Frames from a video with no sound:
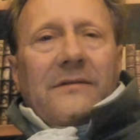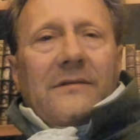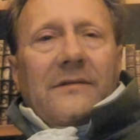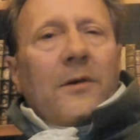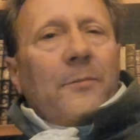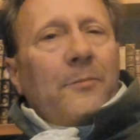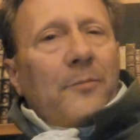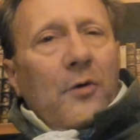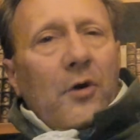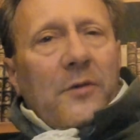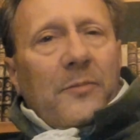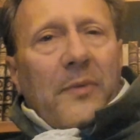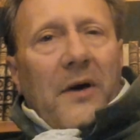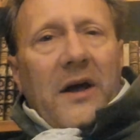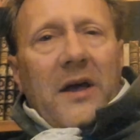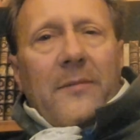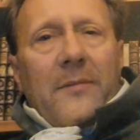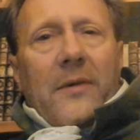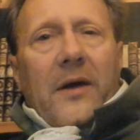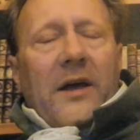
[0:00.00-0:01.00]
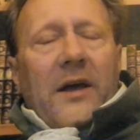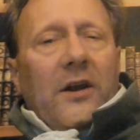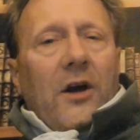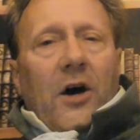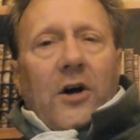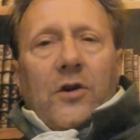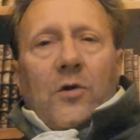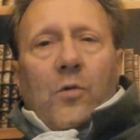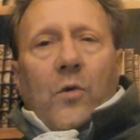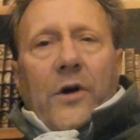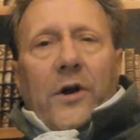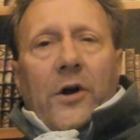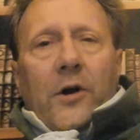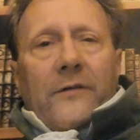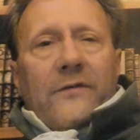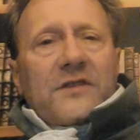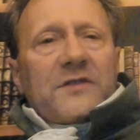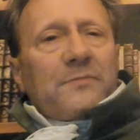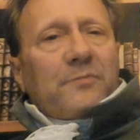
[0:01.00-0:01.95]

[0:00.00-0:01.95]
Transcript: A book by a man unaware of his